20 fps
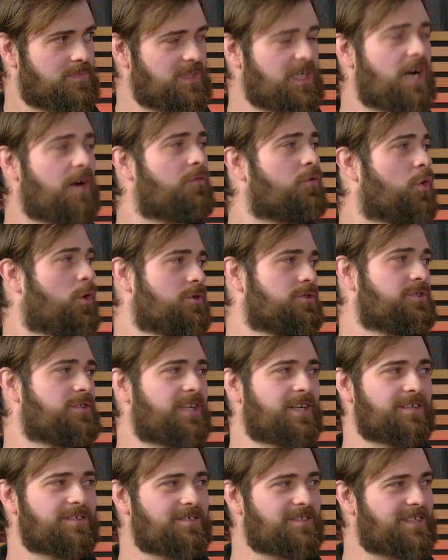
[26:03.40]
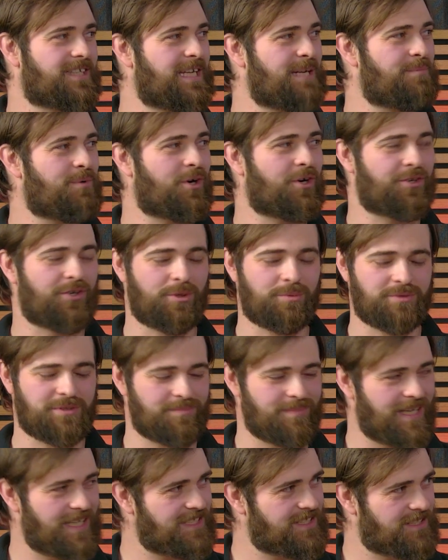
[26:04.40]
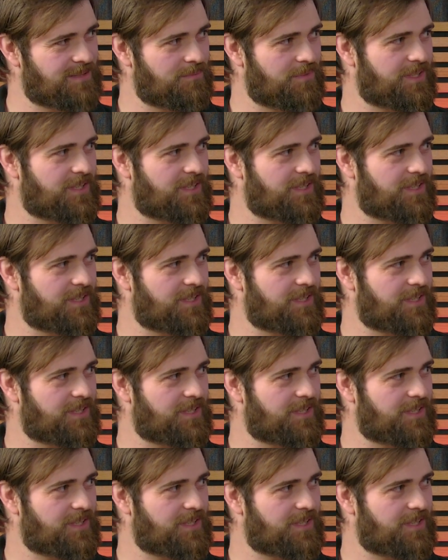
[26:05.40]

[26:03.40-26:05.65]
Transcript: Yeah, of course, you can keep on optimizing,